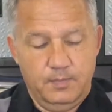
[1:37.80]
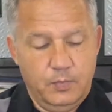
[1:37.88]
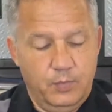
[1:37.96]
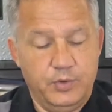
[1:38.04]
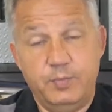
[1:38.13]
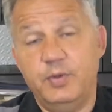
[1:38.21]

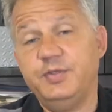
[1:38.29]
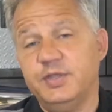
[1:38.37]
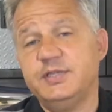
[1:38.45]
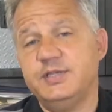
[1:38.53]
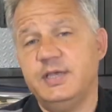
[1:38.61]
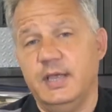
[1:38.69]
when you put
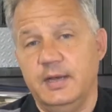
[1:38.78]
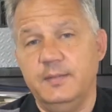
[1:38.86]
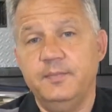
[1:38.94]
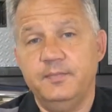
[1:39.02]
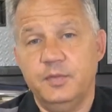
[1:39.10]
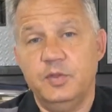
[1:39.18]
this
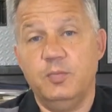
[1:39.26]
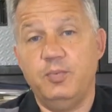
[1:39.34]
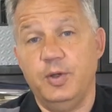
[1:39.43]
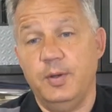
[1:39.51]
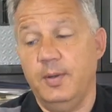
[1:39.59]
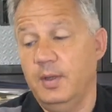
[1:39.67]
in, you
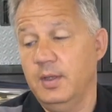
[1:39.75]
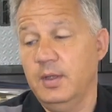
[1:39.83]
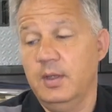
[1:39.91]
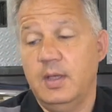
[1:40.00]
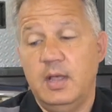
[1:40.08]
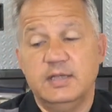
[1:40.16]
put
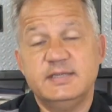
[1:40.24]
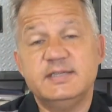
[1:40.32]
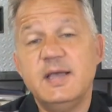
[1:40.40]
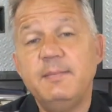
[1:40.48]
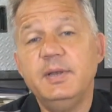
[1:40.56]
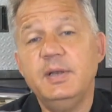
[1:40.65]

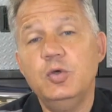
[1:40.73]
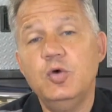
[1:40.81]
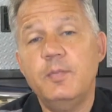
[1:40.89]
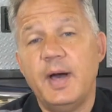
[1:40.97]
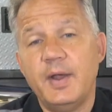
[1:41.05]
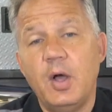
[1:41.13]
assembly
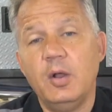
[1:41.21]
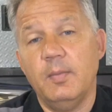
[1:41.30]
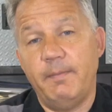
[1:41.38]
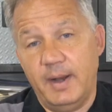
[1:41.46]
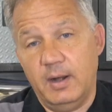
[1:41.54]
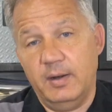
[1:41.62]
lube on all the
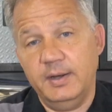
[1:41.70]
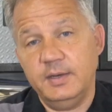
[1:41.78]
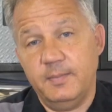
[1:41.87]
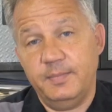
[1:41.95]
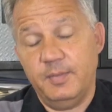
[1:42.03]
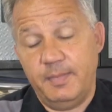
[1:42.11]
bearing,
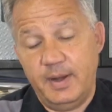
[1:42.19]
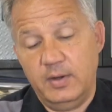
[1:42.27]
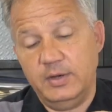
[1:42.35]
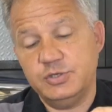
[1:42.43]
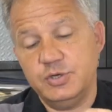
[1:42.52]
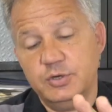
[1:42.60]
the, the
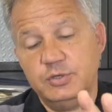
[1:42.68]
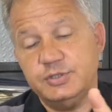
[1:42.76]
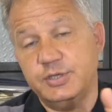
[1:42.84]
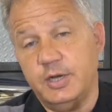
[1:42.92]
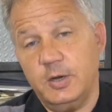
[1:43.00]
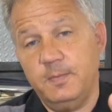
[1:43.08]
bearing
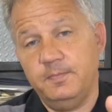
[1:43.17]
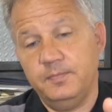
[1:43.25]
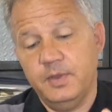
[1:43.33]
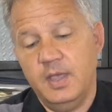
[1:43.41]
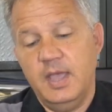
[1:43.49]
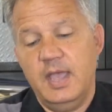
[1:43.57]
journals here,
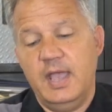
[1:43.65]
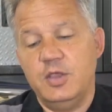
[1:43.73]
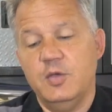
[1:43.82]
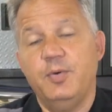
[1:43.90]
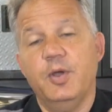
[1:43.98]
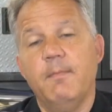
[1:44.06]
and
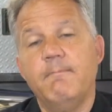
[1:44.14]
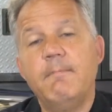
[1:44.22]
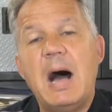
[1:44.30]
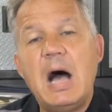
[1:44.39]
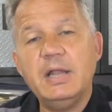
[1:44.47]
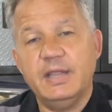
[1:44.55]
you put
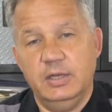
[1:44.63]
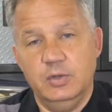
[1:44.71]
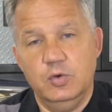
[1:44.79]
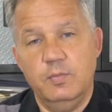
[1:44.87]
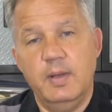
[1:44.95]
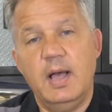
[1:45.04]
moly
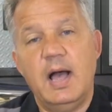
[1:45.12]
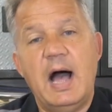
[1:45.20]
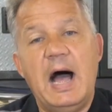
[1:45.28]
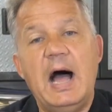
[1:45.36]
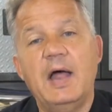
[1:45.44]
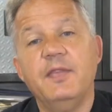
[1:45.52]
lube
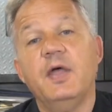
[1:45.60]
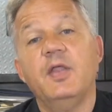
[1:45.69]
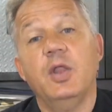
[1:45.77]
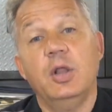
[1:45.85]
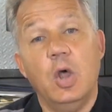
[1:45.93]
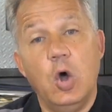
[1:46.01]
on
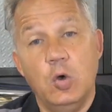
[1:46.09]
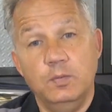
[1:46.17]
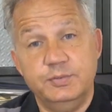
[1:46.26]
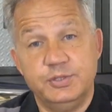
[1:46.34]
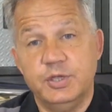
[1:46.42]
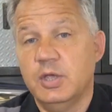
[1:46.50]
the
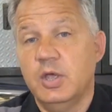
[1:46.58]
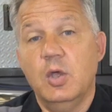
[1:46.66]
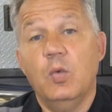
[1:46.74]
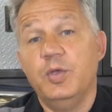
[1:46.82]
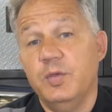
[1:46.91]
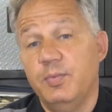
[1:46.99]
lobes.
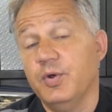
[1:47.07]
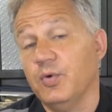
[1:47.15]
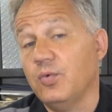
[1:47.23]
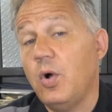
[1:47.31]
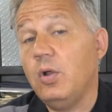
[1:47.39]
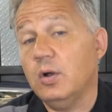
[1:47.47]
When you put a
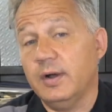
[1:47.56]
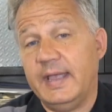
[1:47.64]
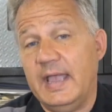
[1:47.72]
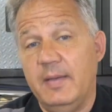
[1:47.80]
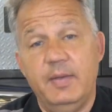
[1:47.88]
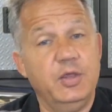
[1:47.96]
roller
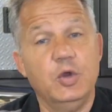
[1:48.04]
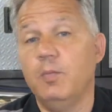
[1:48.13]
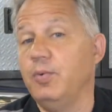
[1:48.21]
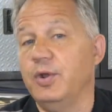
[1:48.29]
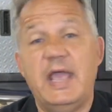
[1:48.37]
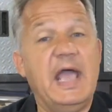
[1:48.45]
cam in, you
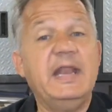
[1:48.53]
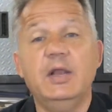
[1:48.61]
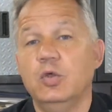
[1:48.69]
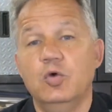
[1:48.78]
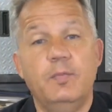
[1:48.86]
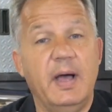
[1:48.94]
don't put any
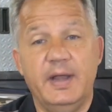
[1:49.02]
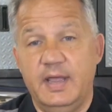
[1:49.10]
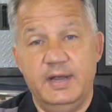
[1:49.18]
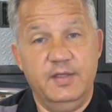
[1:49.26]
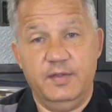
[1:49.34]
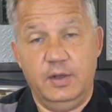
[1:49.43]
lube on
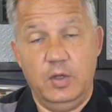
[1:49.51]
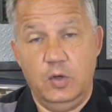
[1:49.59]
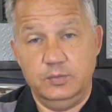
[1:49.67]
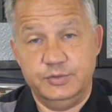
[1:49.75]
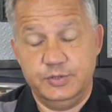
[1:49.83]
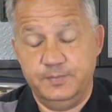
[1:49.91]
any of the
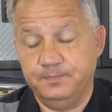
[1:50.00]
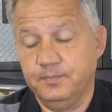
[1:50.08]
lobes.